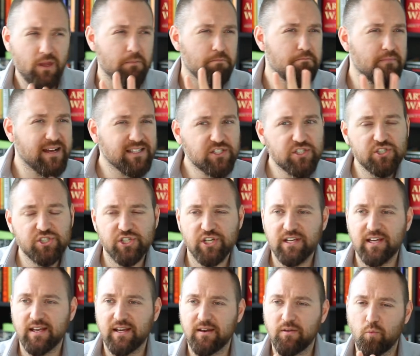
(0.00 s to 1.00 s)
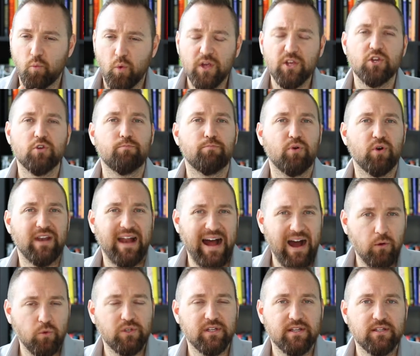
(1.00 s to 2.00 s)
messaging and in what you put
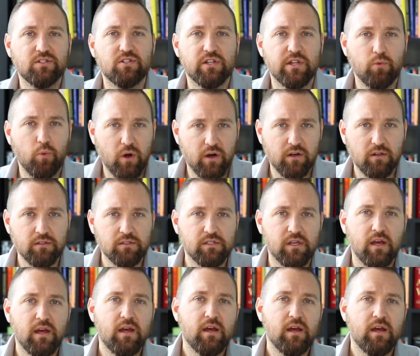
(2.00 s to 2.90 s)
out into the world,